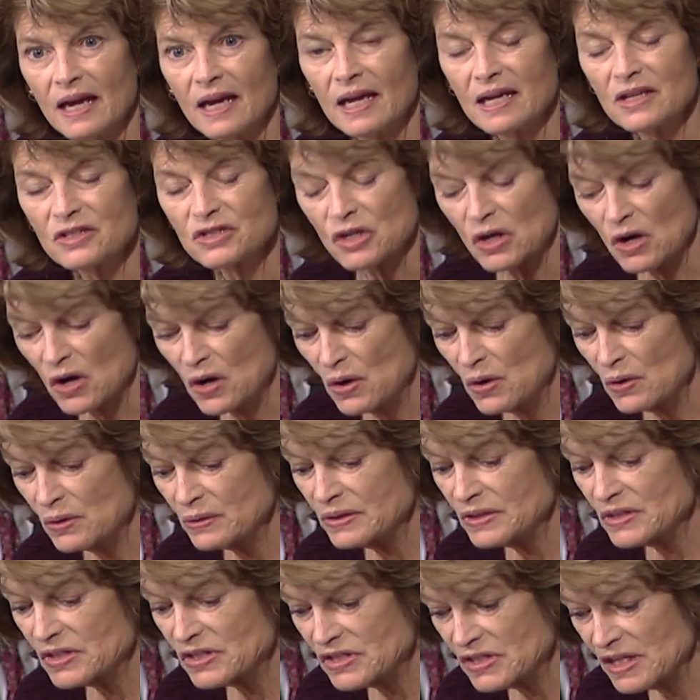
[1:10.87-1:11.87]
its
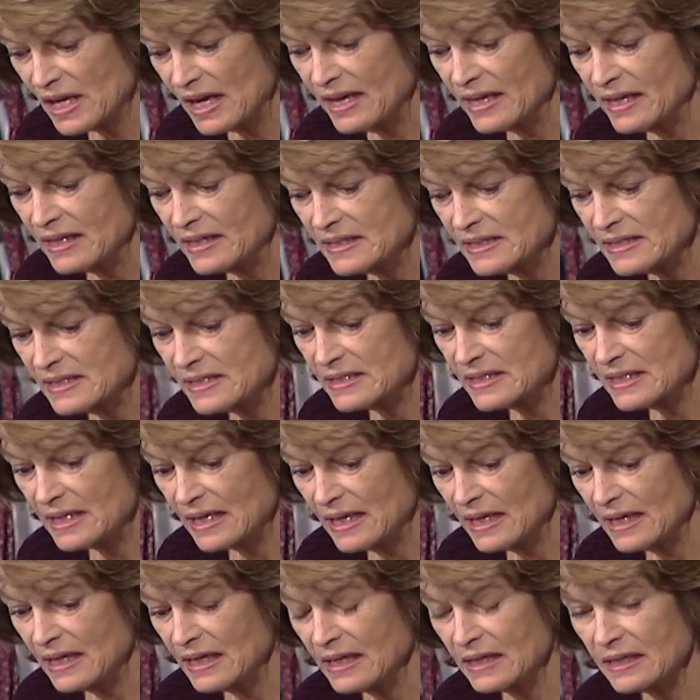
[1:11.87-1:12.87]
own science
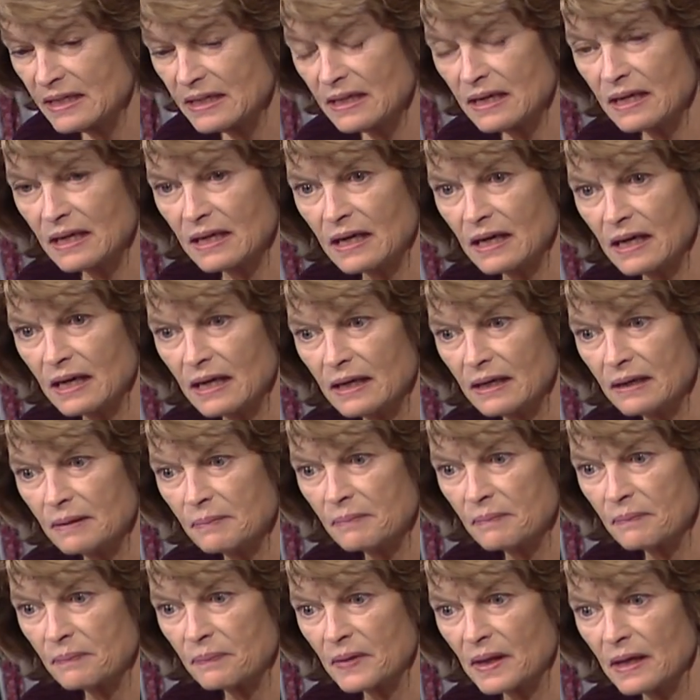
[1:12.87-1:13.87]
in
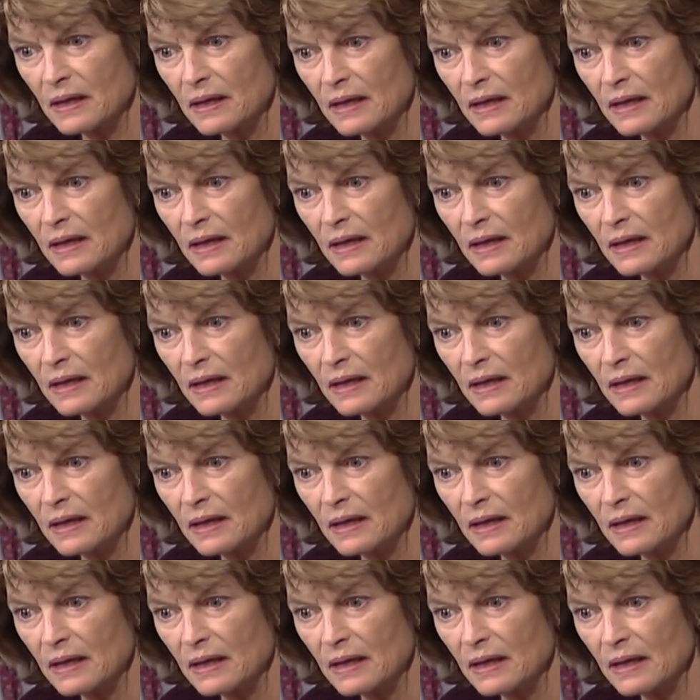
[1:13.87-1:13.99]
um,